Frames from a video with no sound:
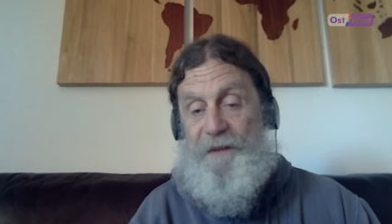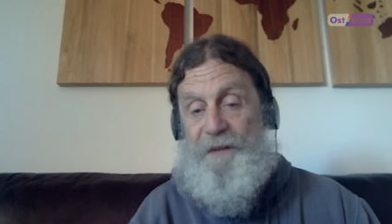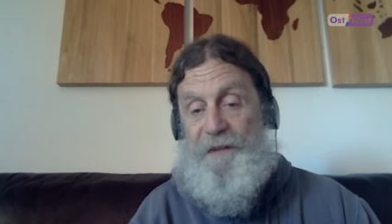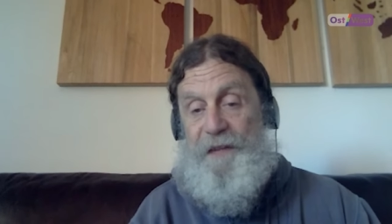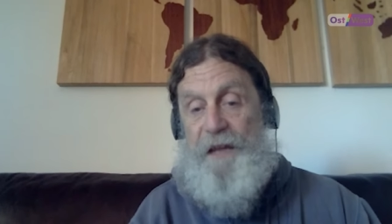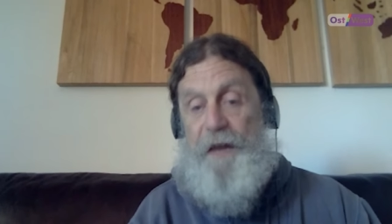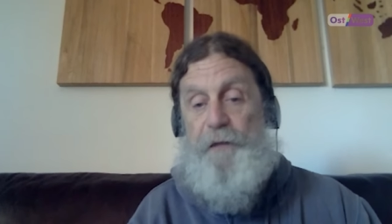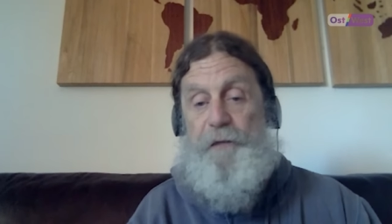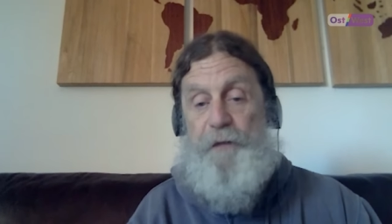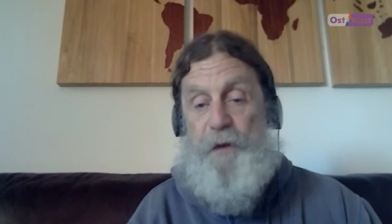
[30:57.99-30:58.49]

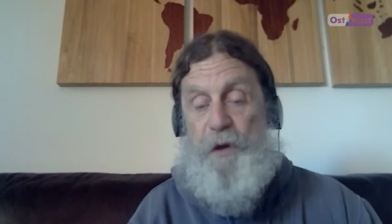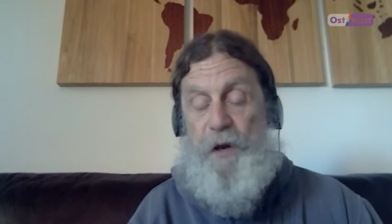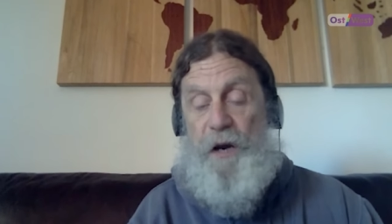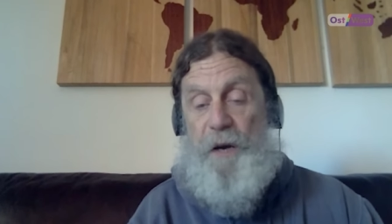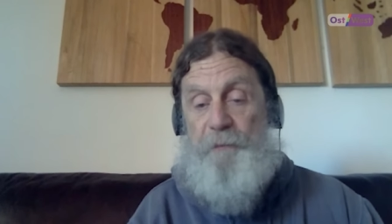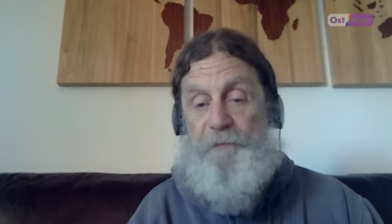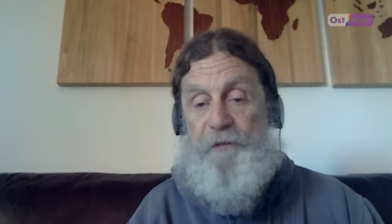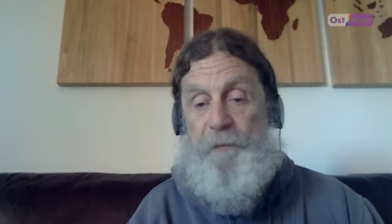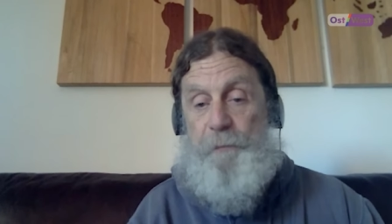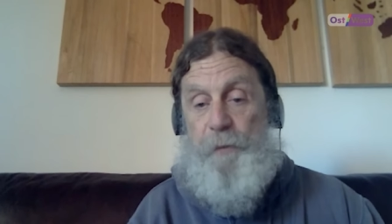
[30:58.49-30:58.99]
than if you
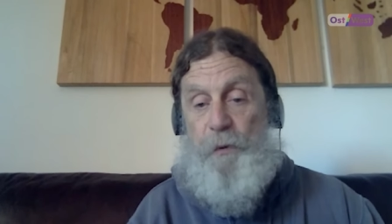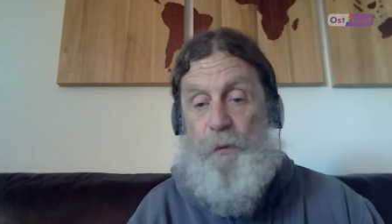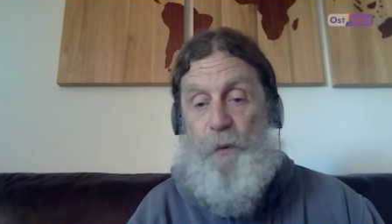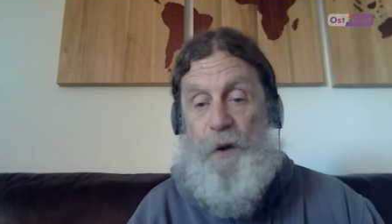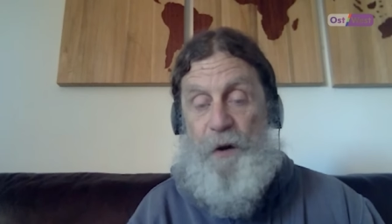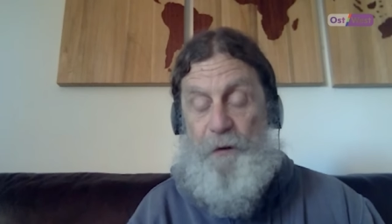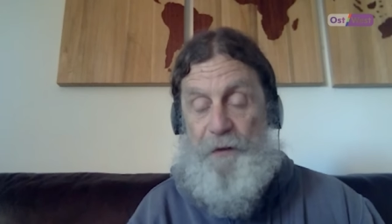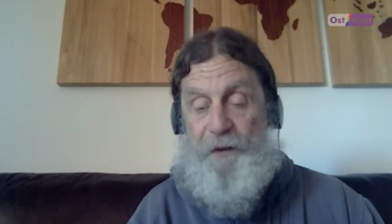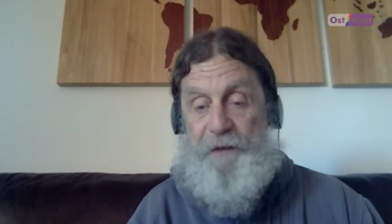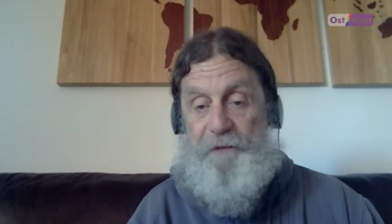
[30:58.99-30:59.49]
come from a
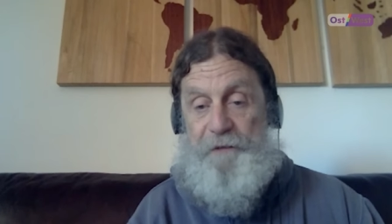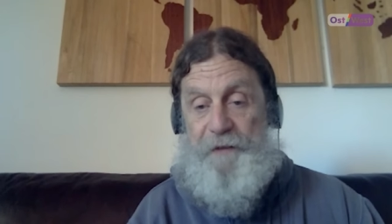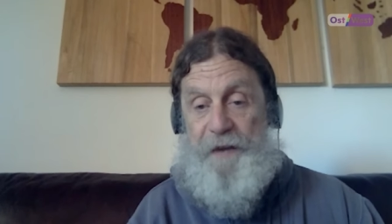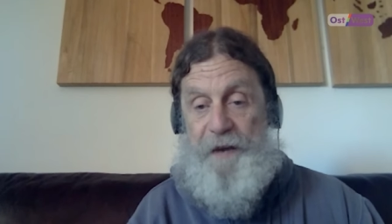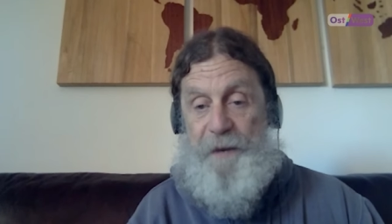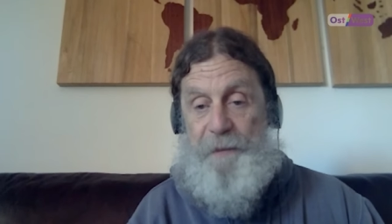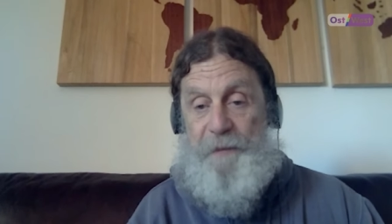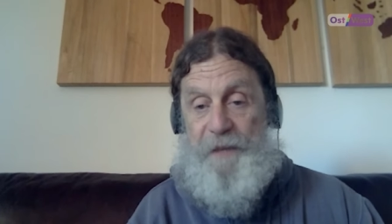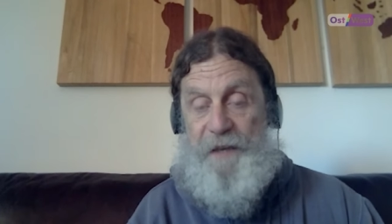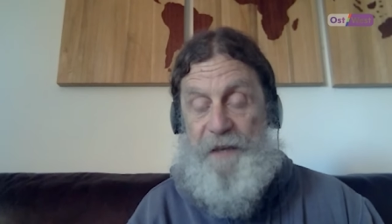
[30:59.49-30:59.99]
wealthy
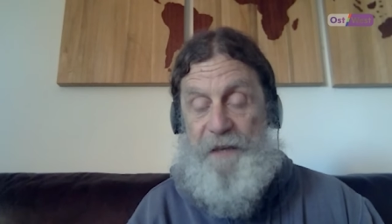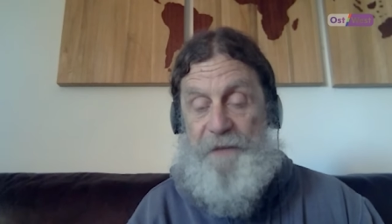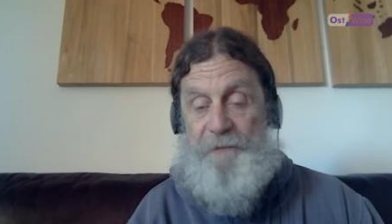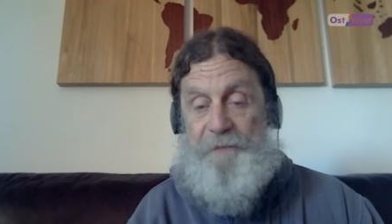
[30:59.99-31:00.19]
family,